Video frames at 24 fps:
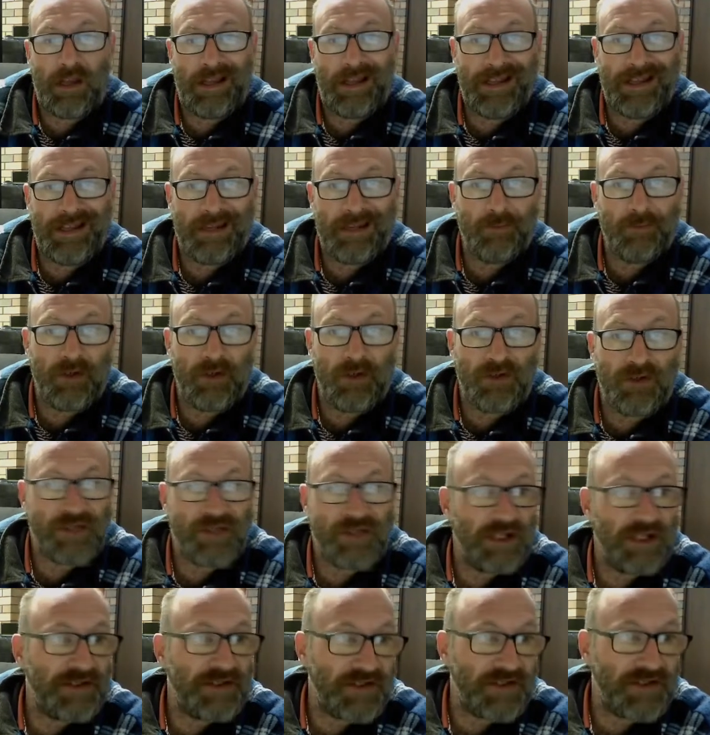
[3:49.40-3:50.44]
a.m.
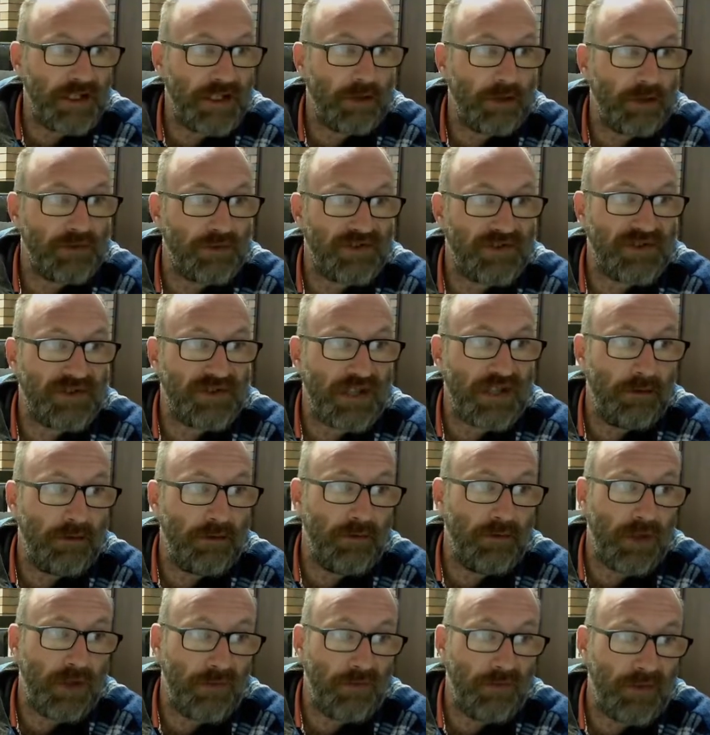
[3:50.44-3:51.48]
UTC on
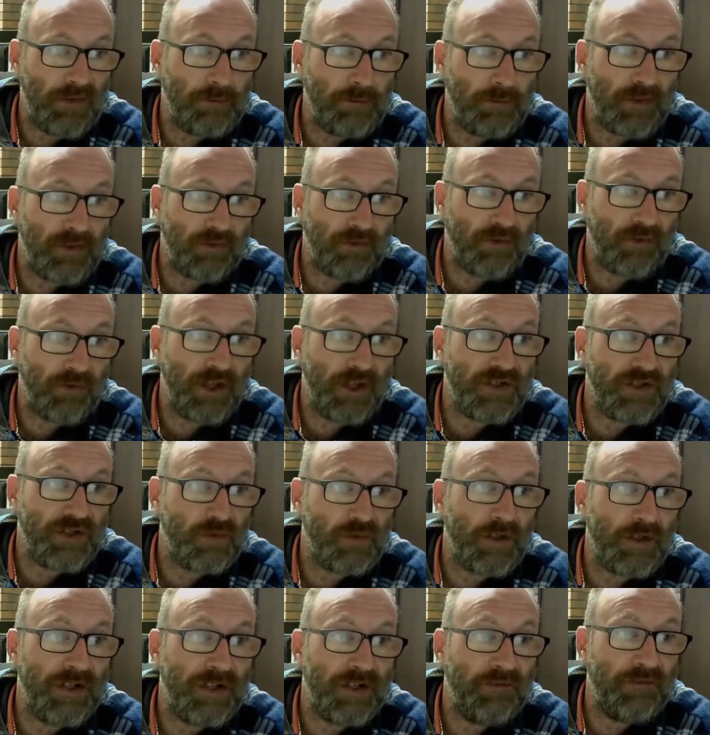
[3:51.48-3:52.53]
November 3,
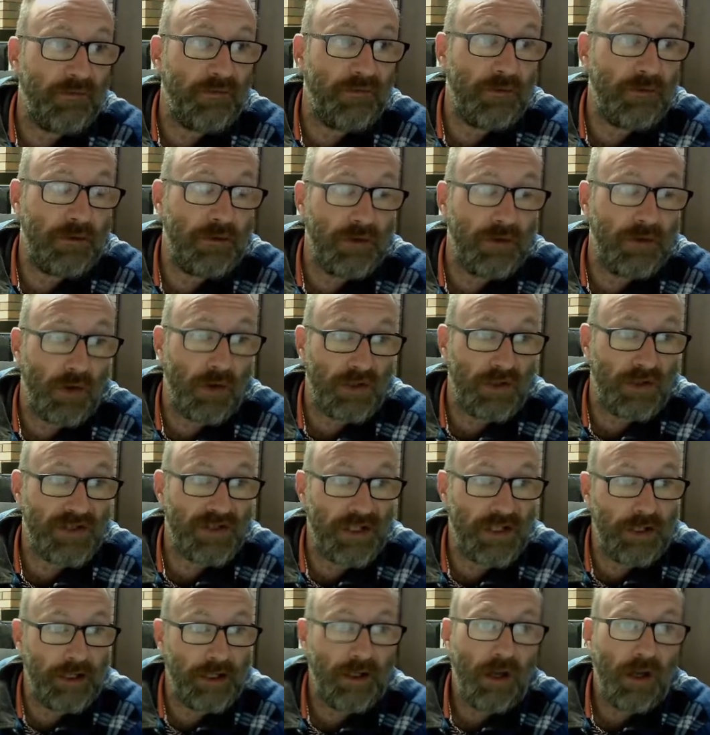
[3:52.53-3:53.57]

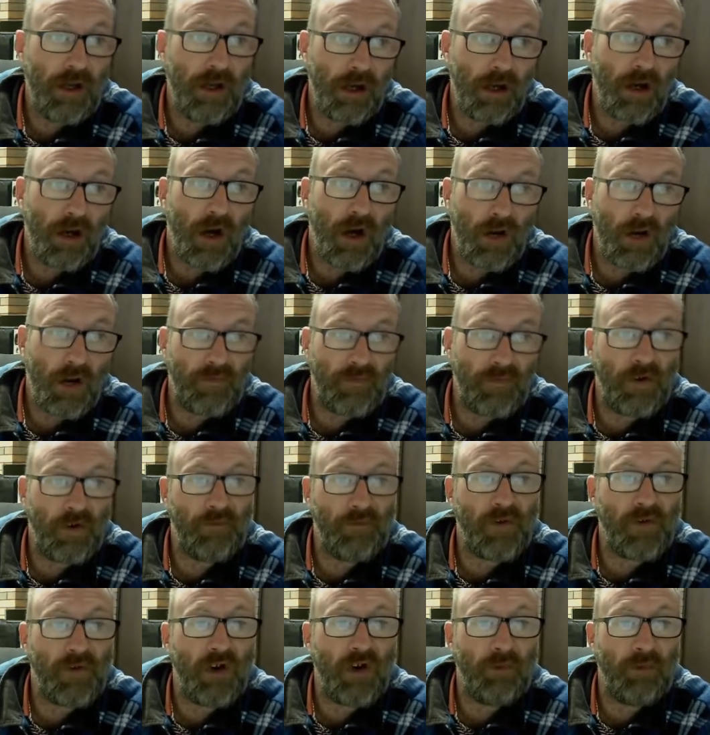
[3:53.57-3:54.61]
2019, iPhone
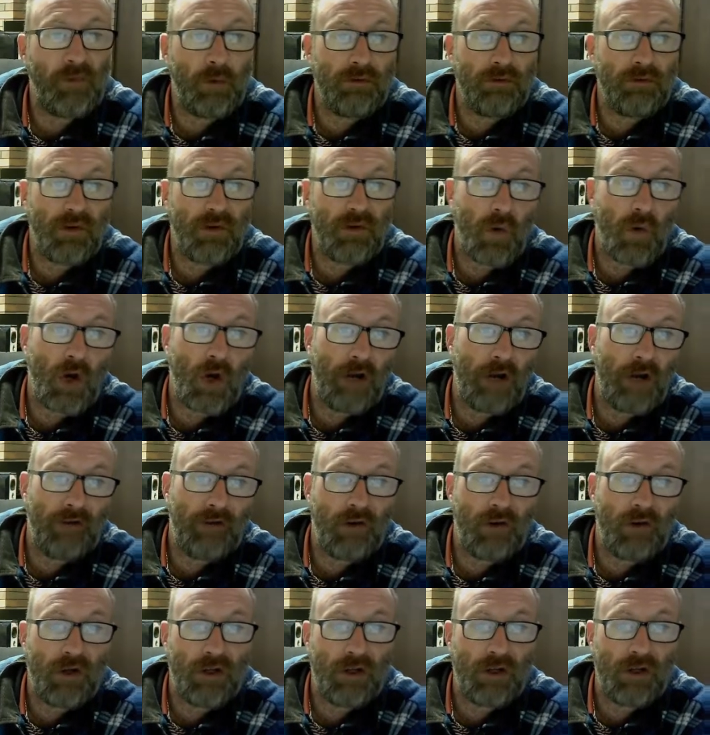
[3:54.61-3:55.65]
5 will require an
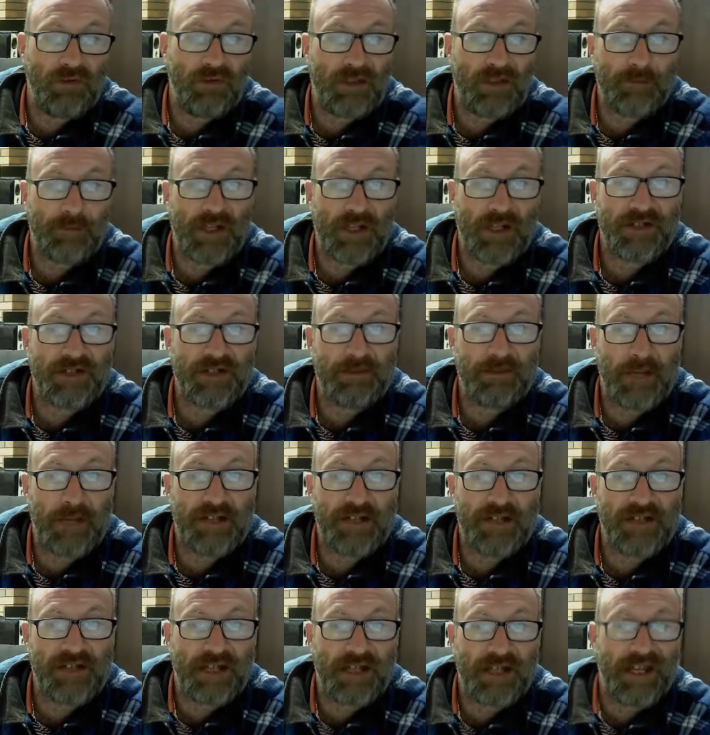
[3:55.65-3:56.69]
iOS update to
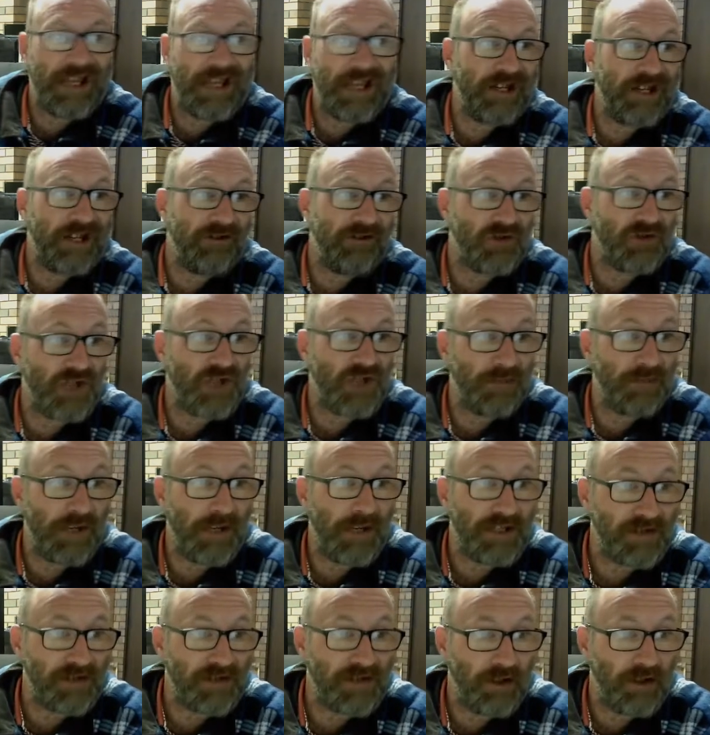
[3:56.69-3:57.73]
maintain accurate
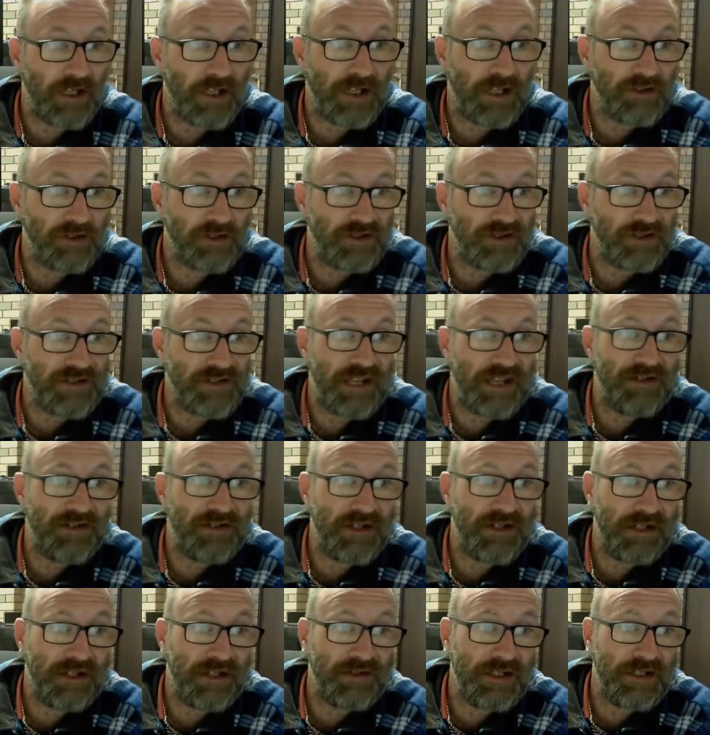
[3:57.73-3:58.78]
GPS locations and
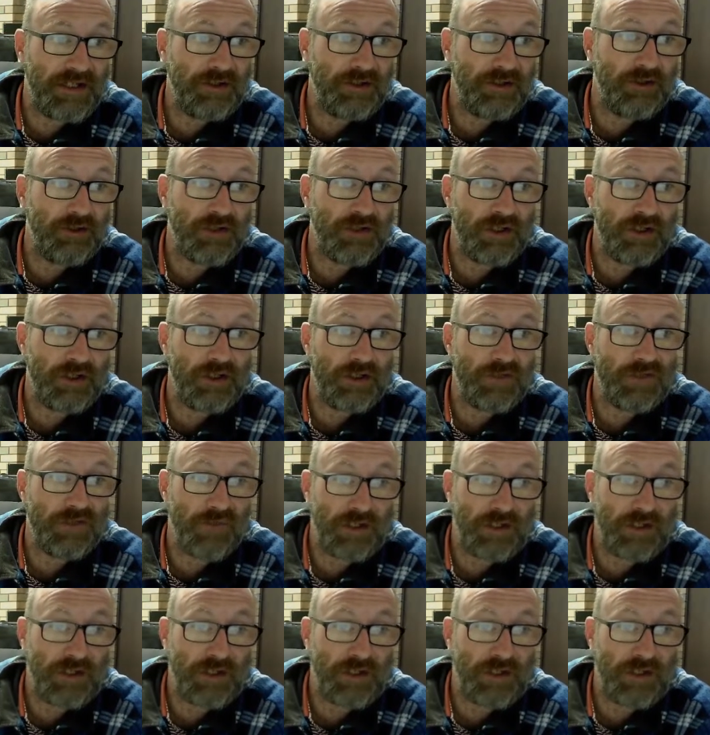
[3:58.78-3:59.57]
to continue to use